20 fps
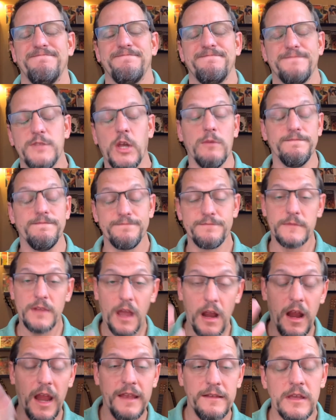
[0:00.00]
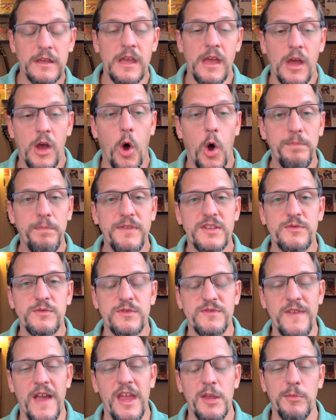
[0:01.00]
So All right, hope this was
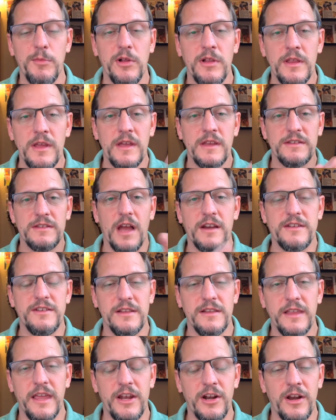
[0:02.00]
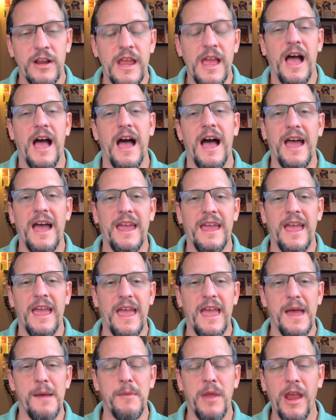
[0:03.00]
valuable. Talk to you later. I
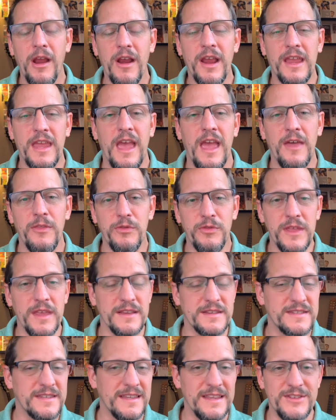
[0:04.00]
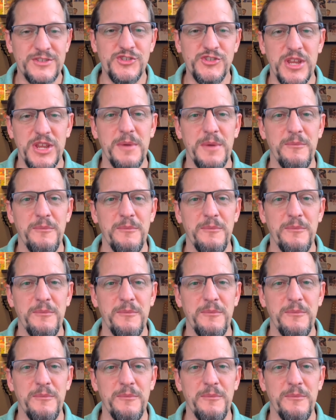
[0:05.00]
am Eric, and this is GM